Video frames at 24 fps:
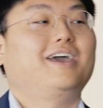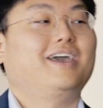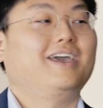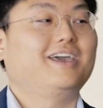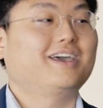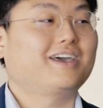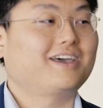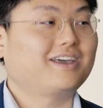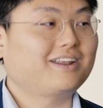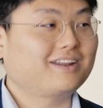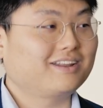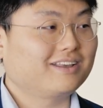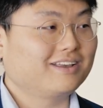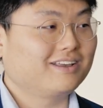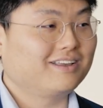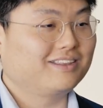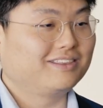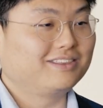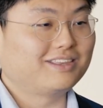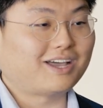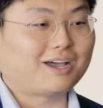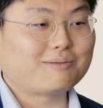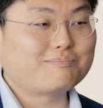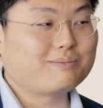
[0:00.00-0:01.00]
and
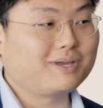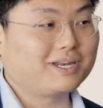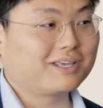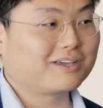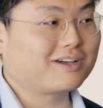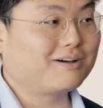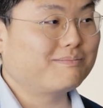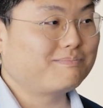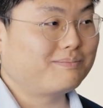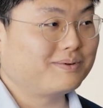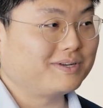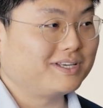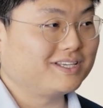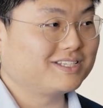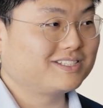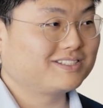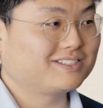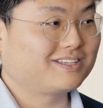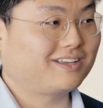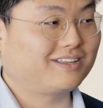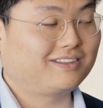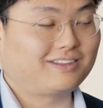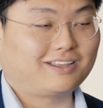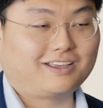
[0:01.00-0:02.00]
not many companies,
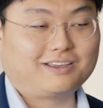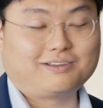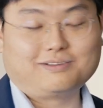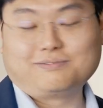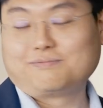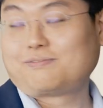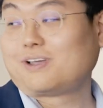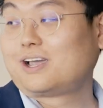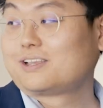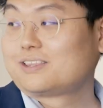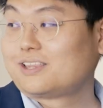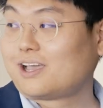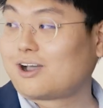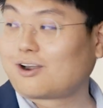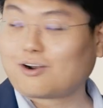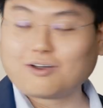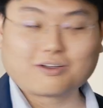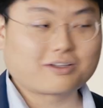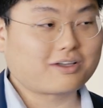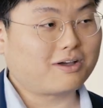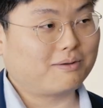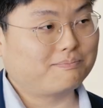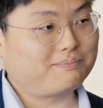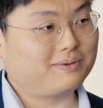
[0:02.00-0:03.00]
in fact, not
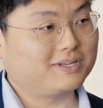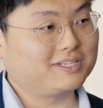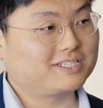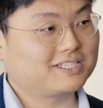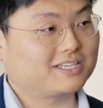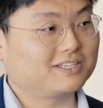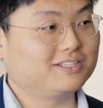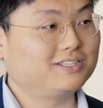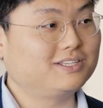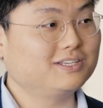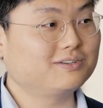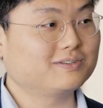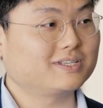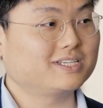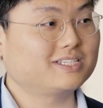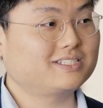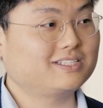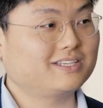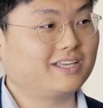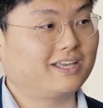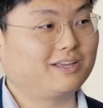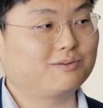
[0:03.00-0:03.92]
all companies can do this.